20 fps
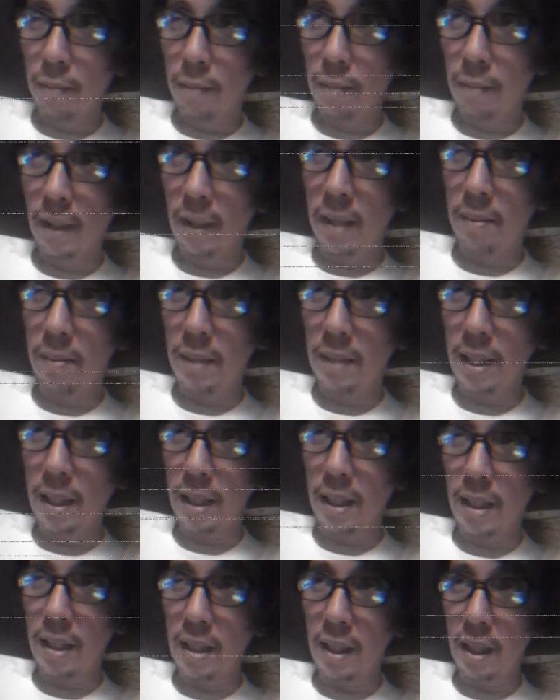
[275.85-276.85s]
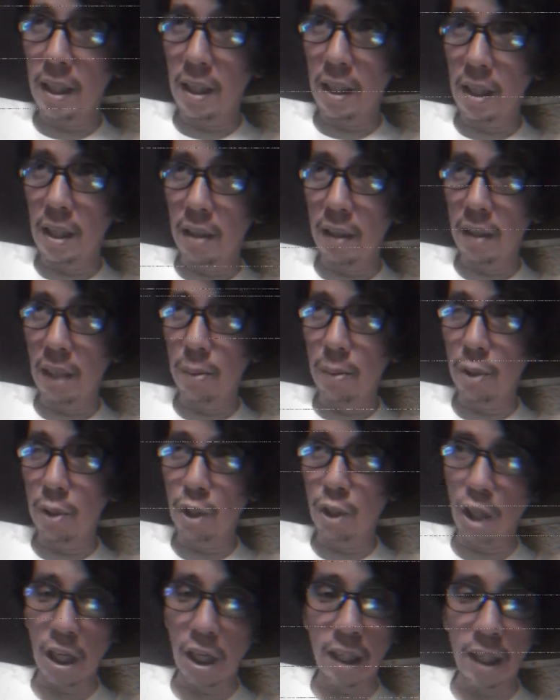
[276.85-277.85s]
namely Damon
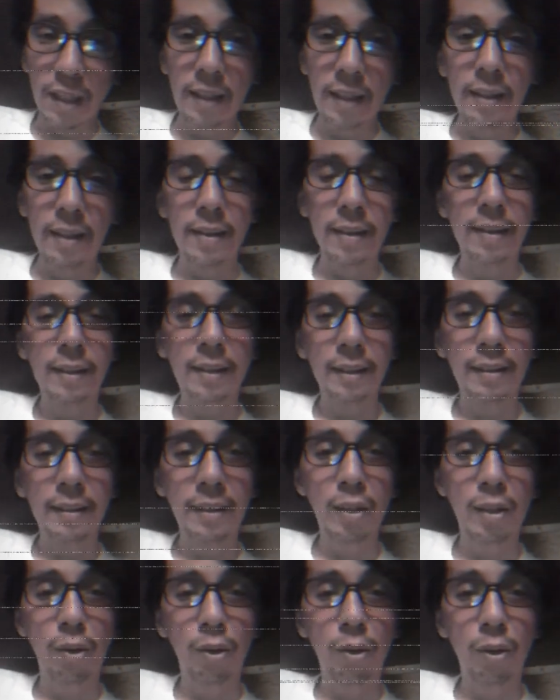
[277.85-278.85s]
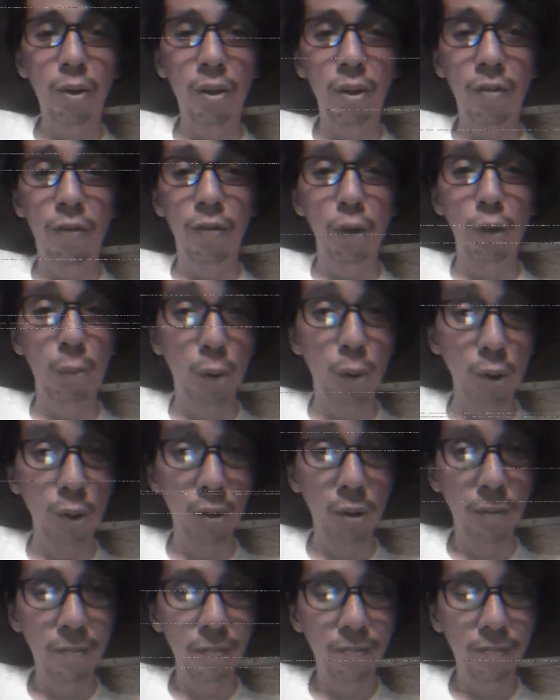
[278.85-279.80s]
John, the owner of FUBU,